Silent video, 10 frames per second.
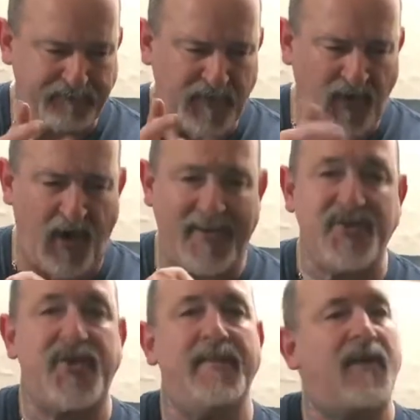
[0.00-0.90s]
my
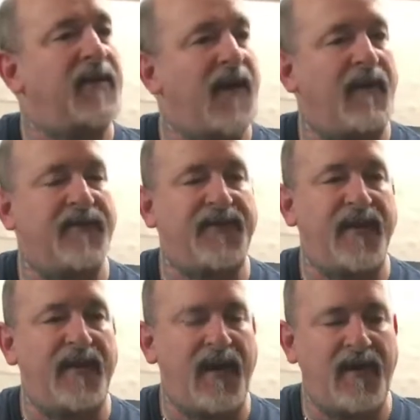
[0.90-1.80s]
Gmail account and
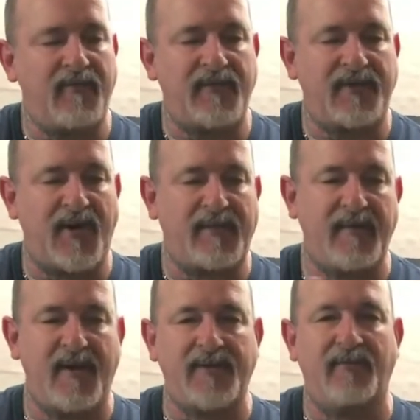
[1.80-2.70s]
said, "Hey, talk to
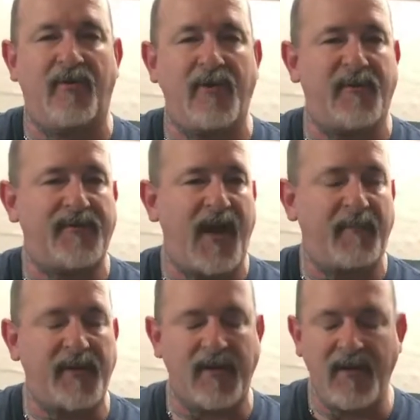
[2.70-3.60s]
me about the board. What's happening?"